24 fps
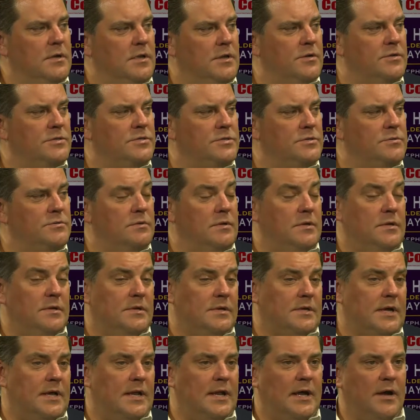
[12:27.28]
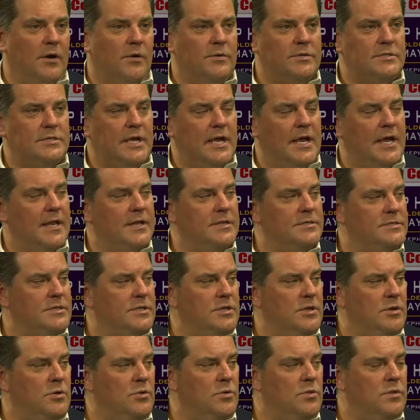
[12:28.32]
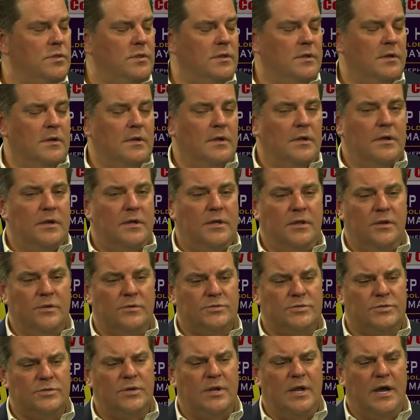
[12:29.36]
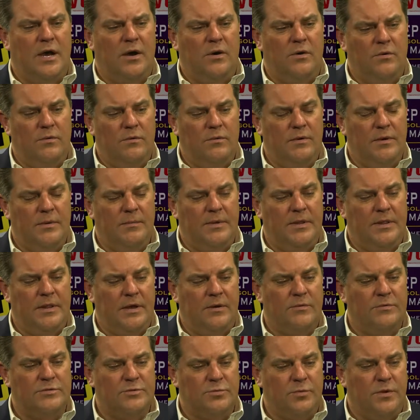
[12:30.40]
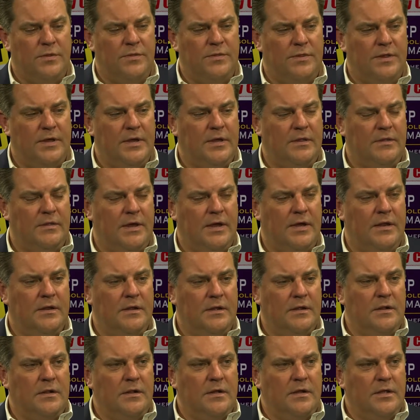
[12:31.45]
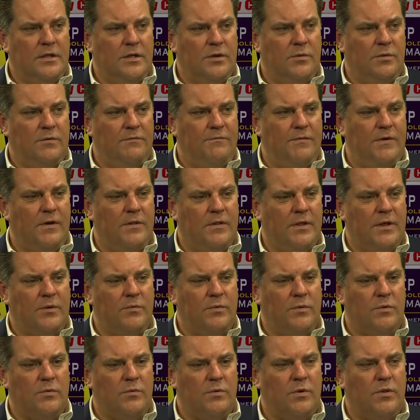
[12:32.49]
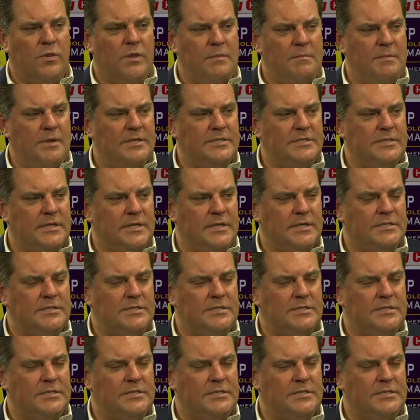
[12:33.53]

You know, as you uh, kind of always had as a youth, you know. So now, I mean, that was one thing that you know we felt like we're really missing is